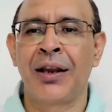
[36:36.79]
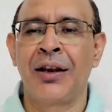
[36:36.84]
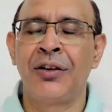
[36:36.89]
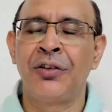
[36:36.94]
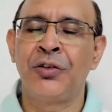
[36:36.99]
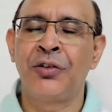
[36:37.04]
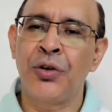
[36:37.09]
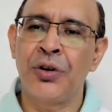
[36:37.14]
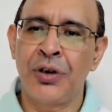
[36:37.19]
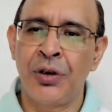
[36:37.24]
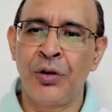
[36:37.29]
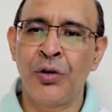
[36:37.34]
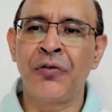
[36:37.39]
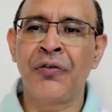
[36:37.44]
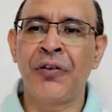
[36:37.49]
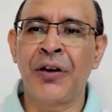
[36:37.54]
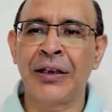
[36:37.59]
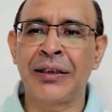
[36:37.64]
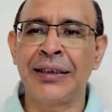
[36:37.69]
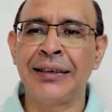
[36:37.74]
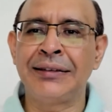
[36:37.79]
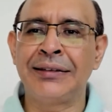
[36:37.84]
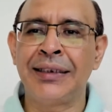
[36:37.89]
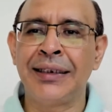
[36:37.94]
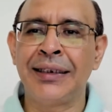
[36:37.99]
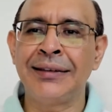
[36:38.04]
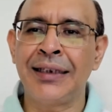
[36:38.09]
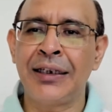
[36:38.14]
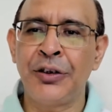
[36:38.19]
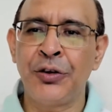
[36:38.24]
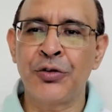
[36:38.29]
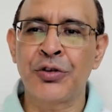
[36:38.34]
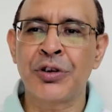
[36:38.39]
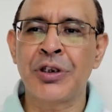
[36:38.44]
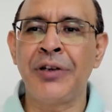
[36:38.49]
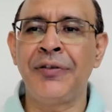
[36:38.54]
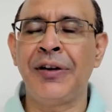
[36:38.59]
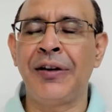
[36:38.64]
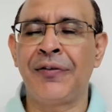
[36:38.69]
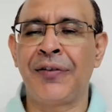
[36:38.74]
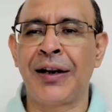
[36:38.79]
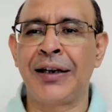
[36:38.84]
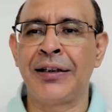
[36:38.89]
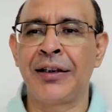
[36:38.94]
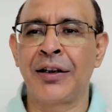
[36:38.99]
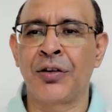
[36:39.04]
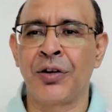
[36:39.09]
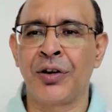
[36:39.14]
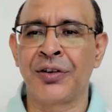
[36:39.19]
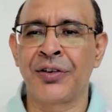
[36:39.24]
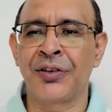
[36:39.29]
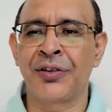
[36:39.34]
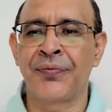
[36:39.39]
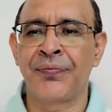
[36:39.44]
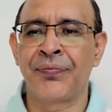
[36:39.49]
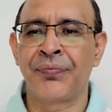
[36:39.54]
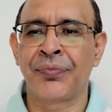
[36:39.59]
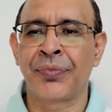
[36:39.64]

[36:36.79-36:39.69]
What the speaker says: So look for these things and usually we'll find the cause.